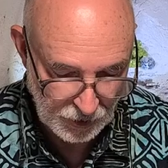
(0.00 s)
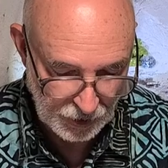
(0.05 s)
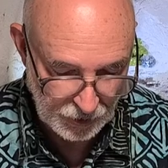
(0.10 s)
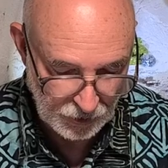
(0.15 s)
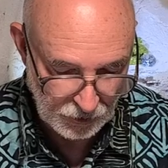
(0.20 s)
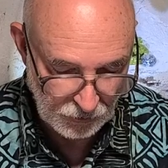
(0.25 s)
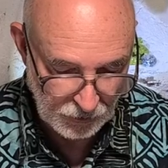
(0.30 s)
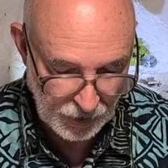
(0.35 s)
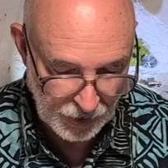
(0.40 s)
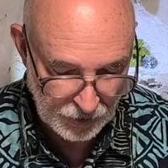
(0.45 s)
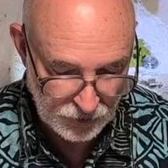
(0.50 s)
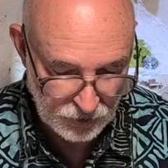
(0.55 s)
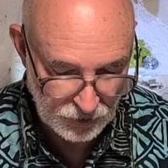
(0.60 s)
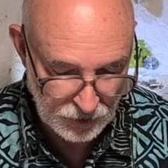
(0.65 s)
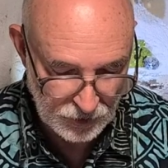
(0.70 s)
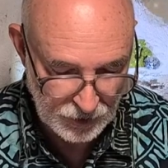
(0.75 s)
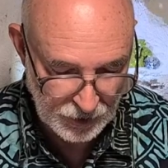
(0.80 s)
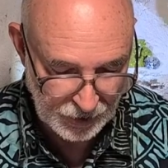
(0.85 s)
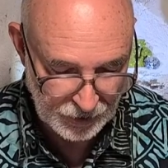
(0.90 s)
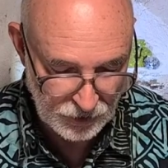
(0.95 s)
that you
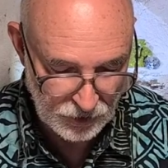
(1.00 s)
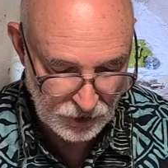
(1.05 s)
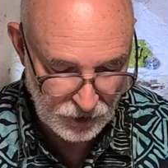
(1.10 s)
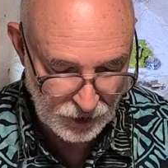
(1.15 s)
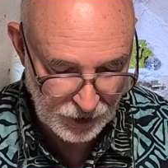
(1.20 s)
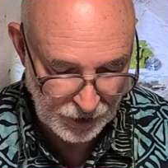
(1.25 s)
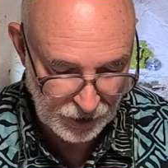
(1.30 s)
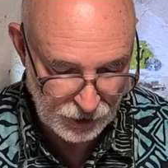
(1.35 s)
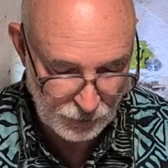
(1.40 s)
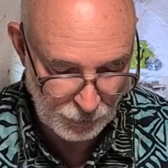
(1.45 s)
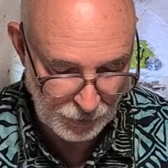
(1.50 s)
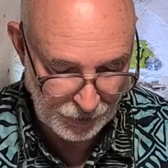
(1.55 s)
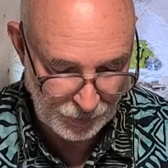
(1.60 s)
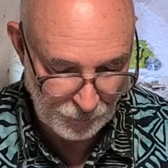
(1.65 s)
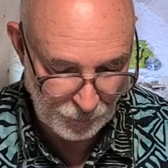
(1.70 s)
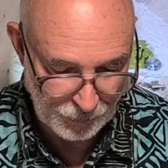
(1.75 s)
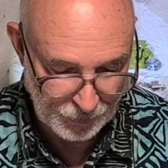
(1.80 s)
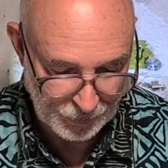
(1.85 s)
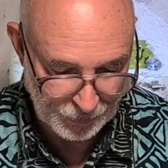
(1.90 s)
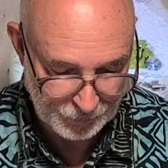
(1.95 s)
exercise
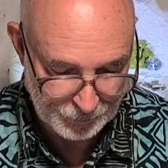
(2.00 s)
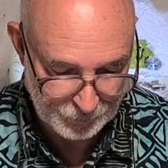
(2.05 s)
judgment